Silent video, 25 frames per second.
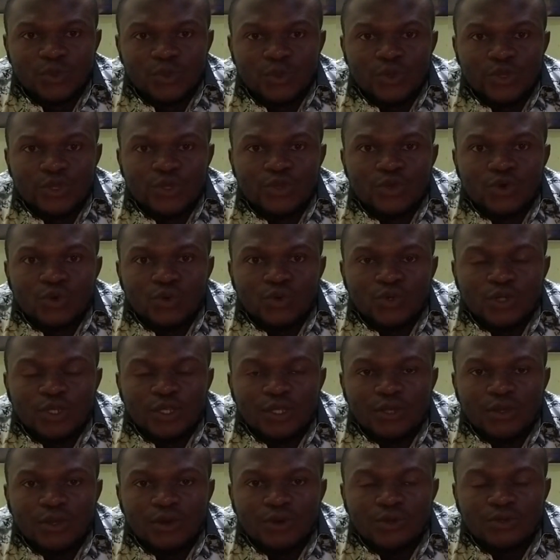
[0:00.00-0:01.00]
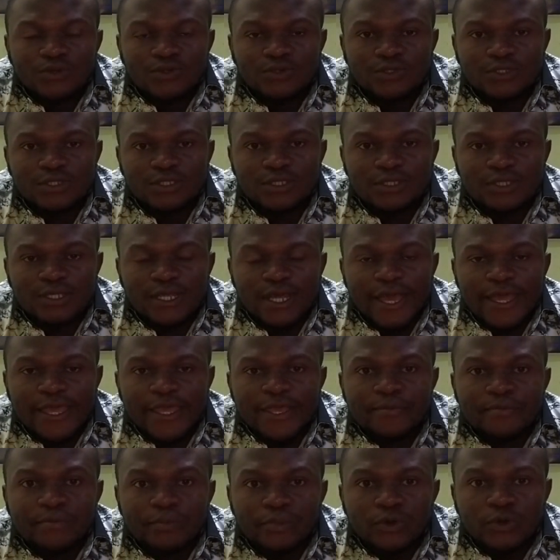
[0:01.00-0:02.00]
We know the lungs, they are
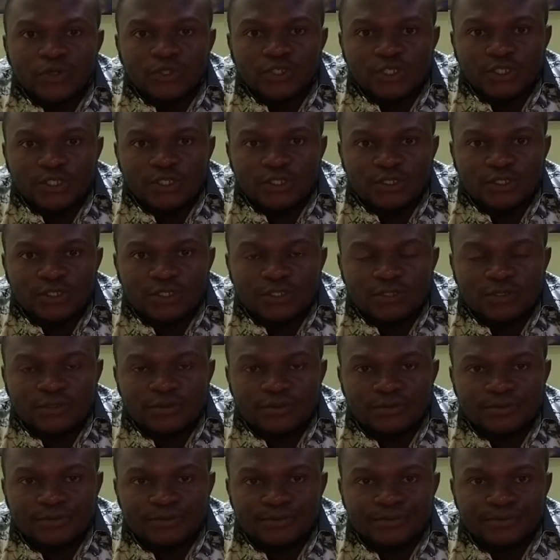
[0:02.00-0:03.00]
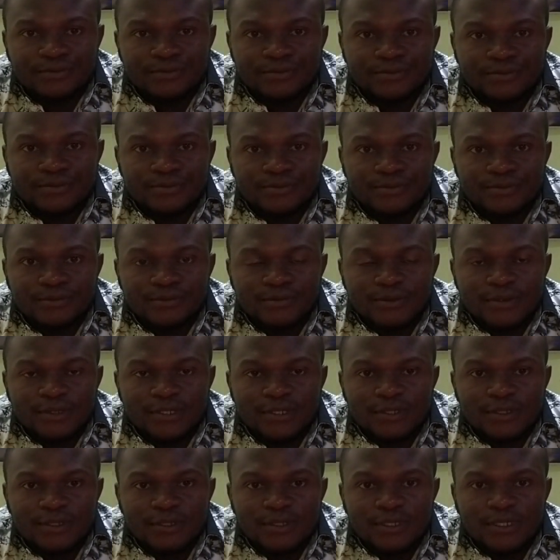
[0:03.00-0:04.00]
important
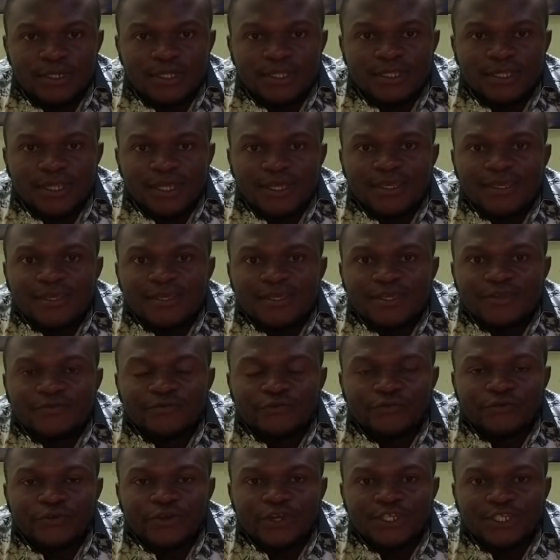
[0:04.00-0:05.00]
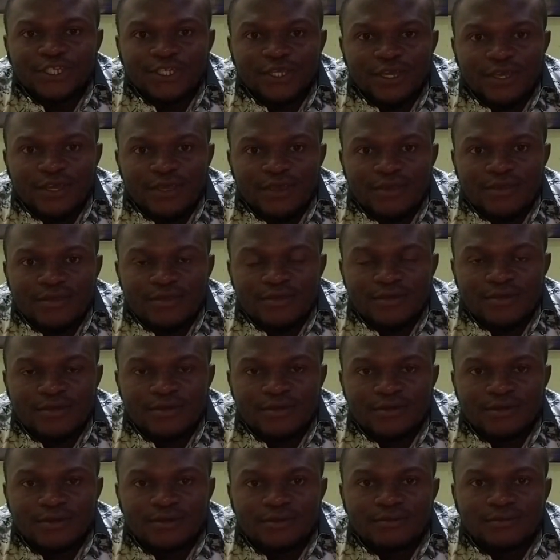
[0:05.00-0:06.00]
in taking in fresh air,
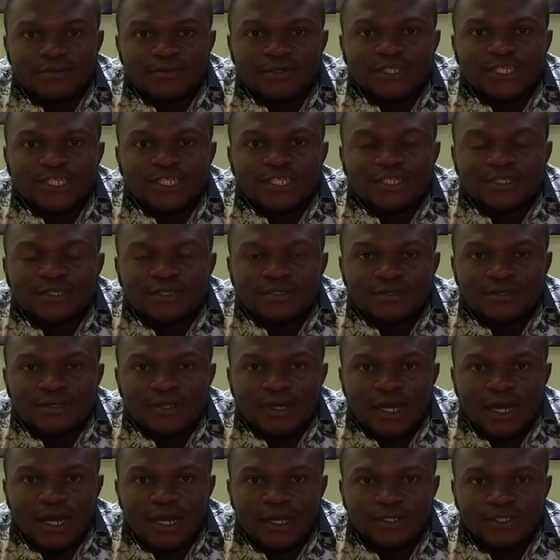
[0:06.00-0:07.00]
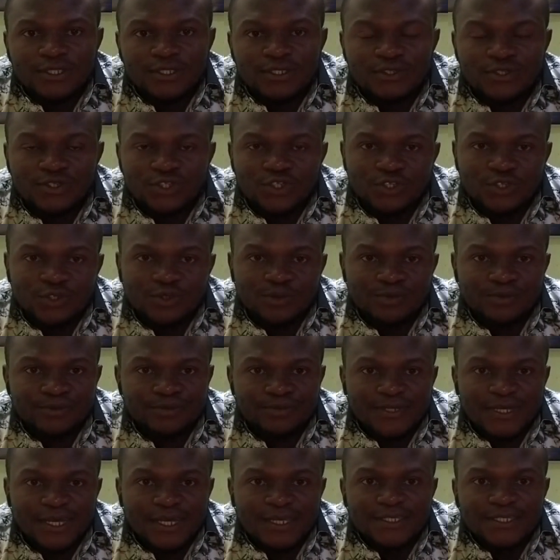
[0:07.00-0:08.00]
reaching oxygen,
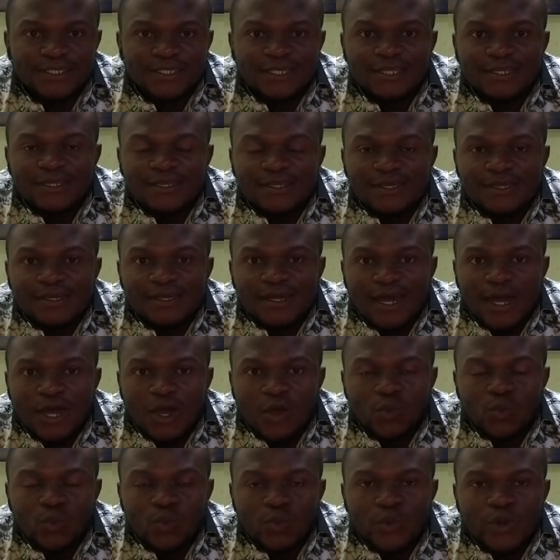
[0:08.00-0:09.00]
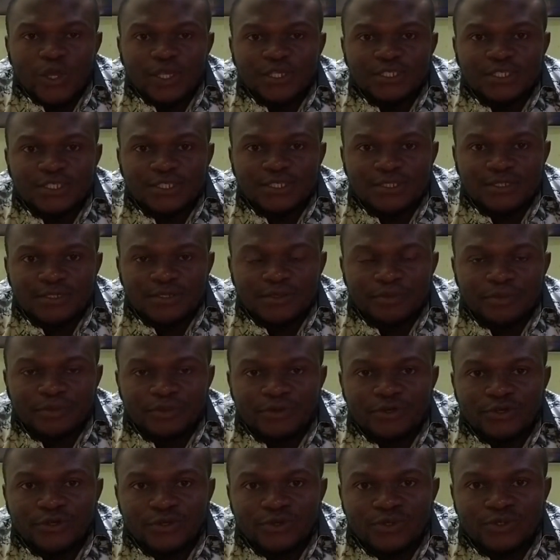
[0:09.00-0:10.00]
and sending out waste
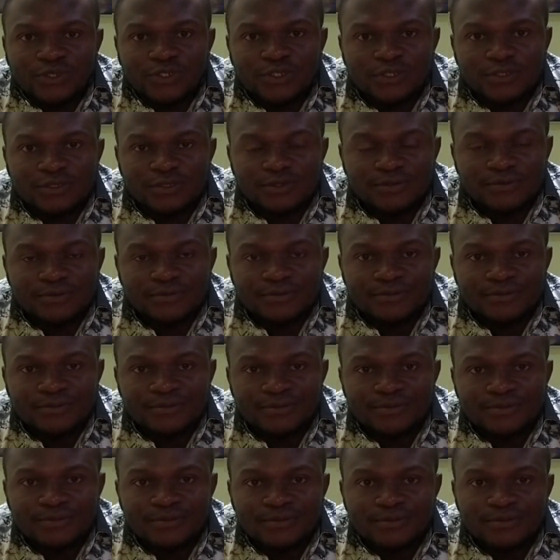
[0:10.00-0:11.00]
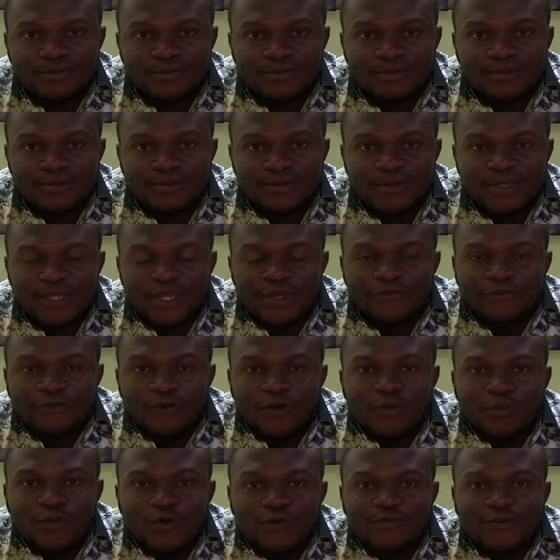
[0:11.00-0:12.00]
product in the
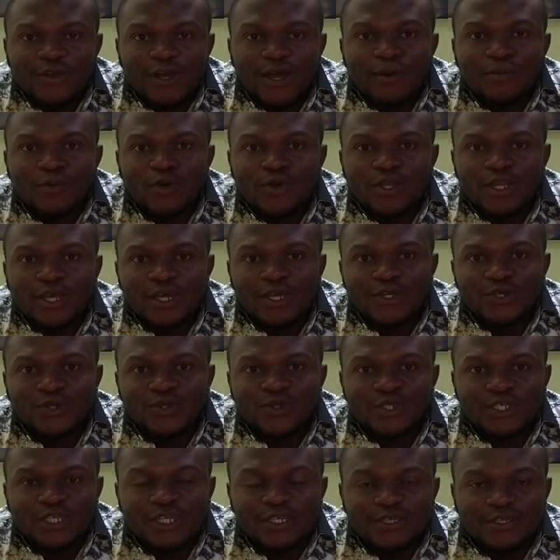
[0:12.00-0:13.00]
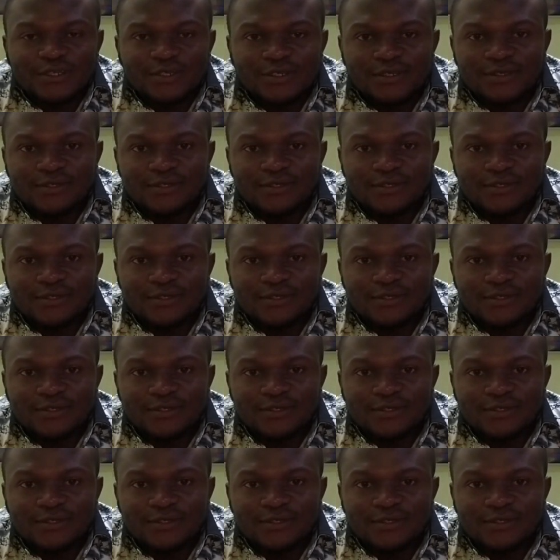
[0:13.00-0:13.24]
form of carbon dioxide.